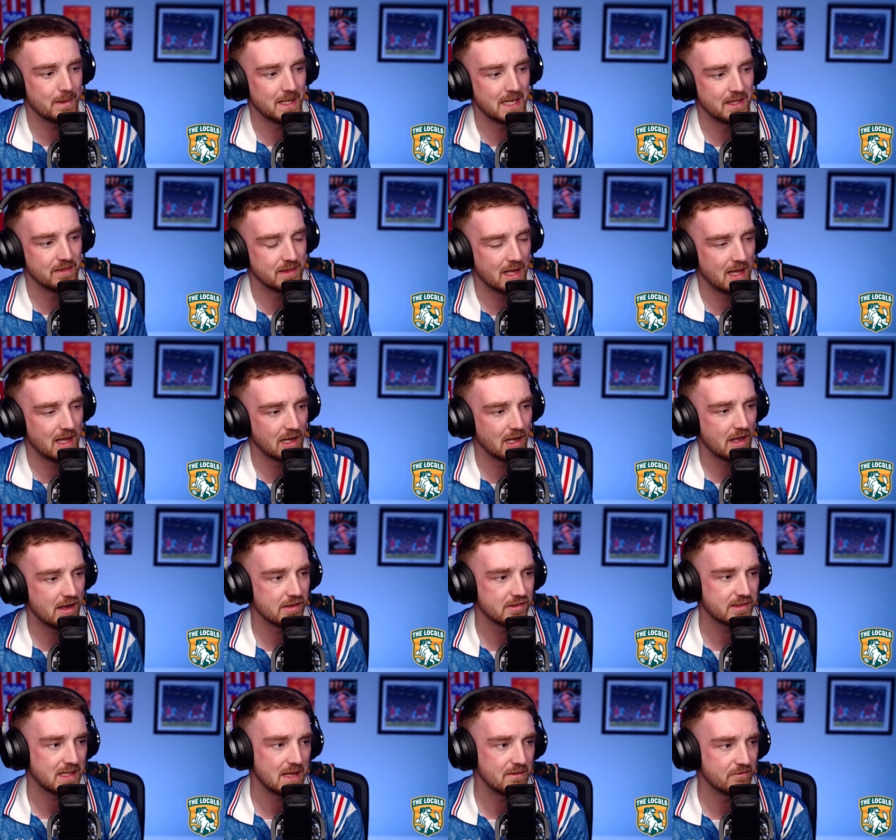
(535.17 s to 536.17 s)
in their
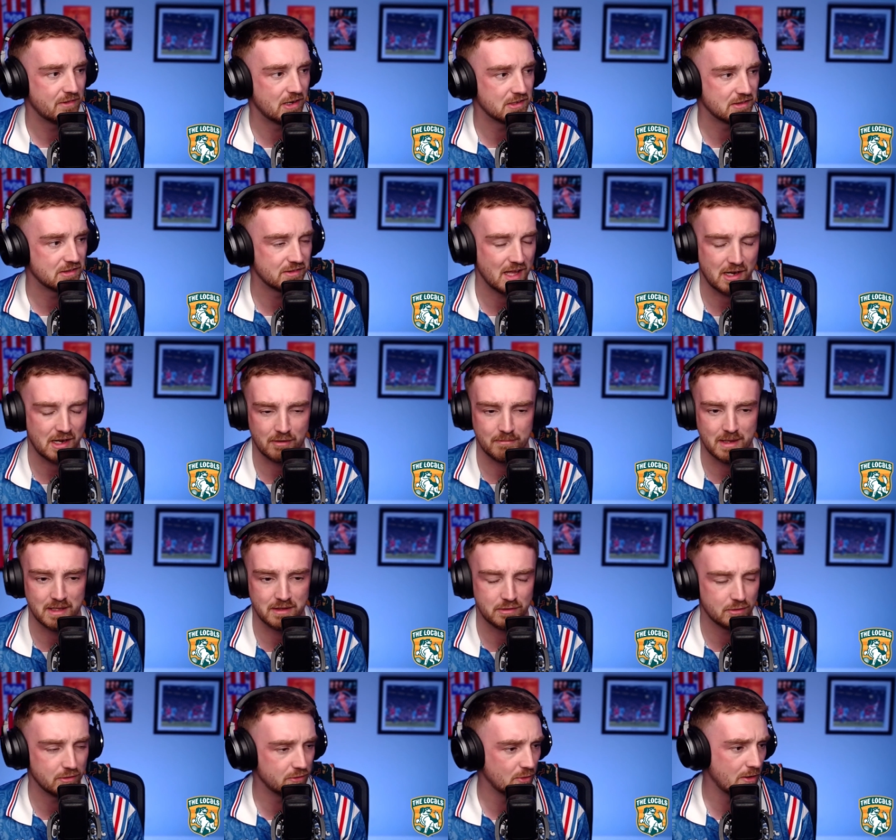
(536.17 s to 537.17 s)
last game versus
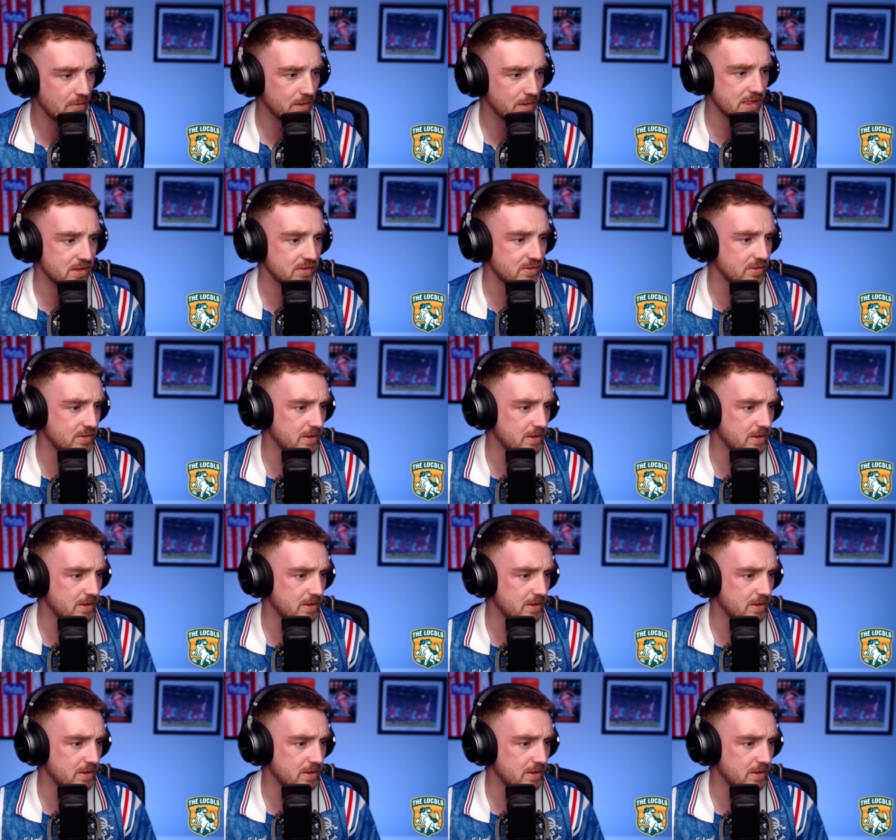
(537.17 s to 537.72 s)
Sacramento as well, please?